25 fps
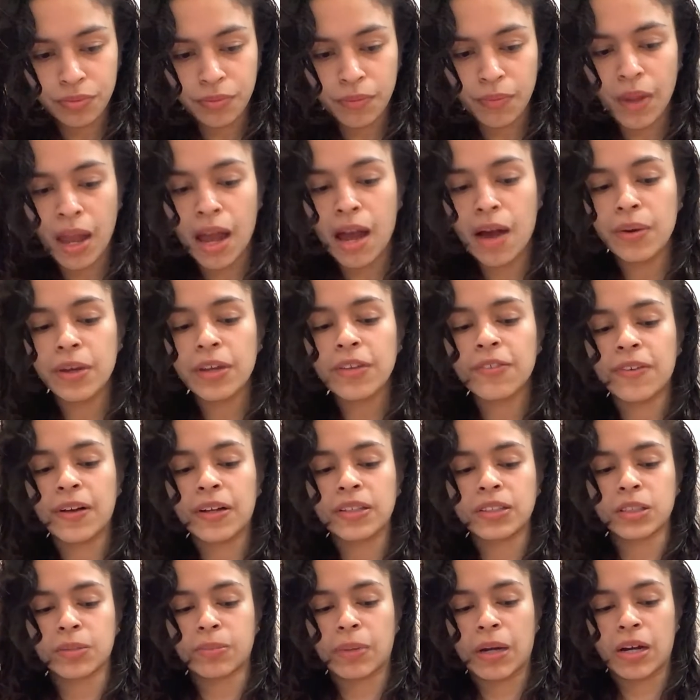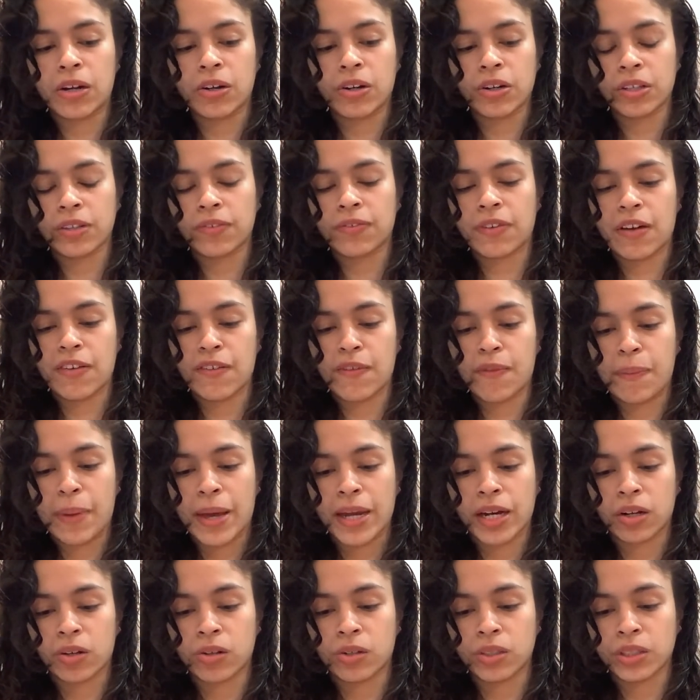how he felt about her, the Five of
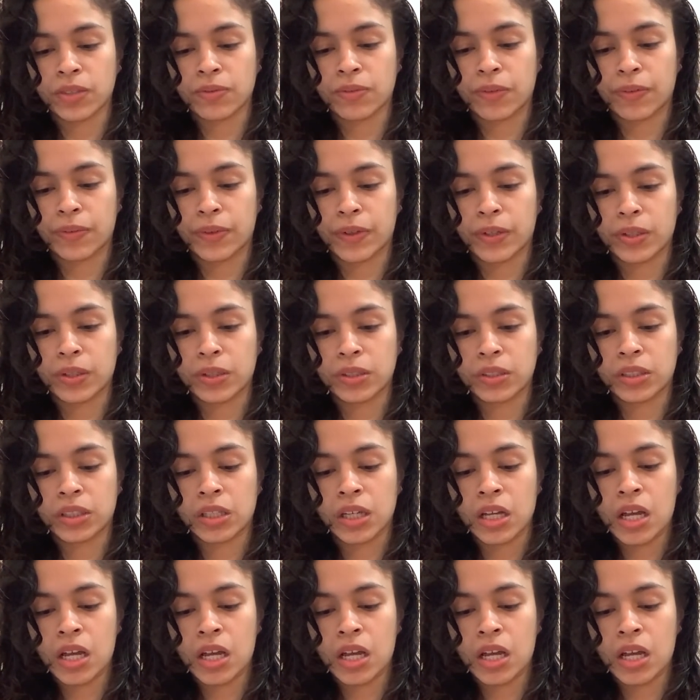Pentacles in reverse.